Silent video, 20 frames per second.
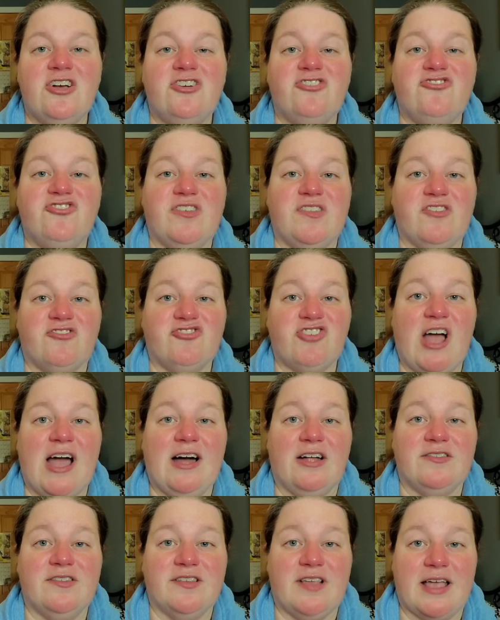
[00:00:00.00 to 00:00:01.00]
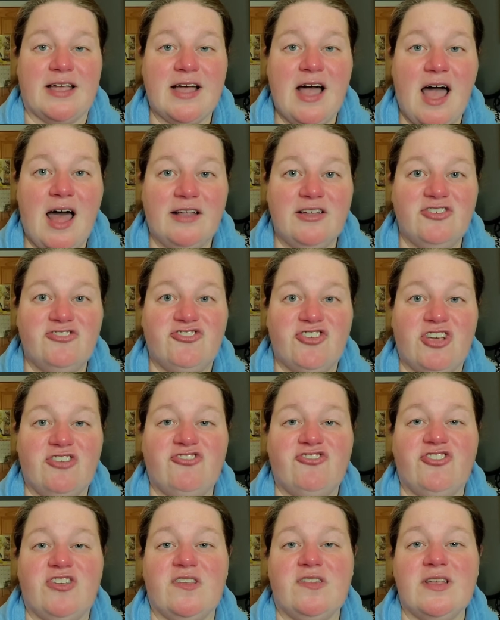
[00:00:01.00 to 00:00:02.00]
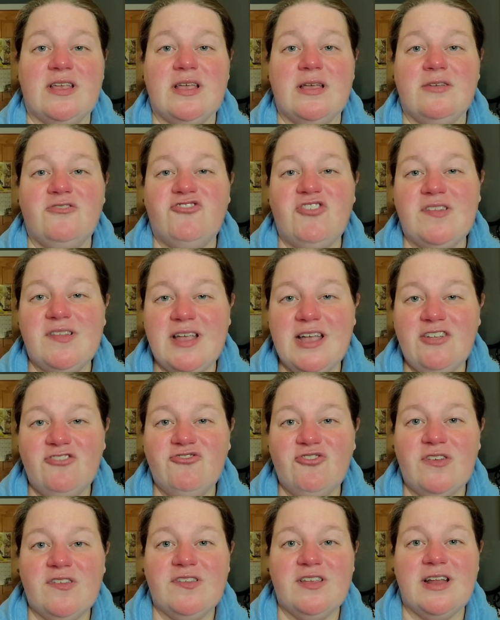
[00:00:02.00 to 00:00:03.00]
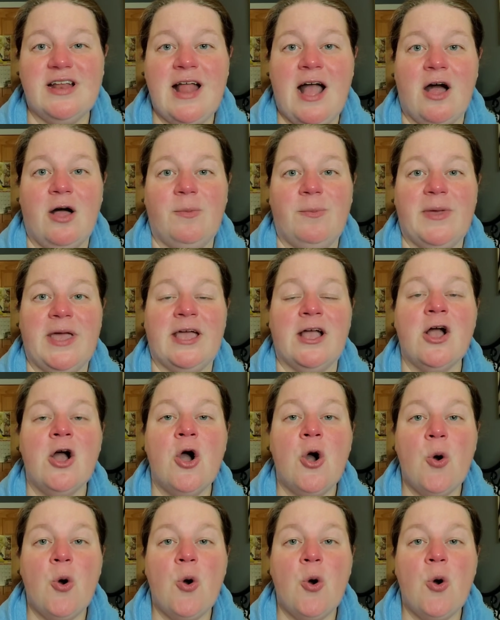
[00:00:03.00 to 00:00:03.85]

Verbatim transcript: She's a child psychologist. She's she's interested in helping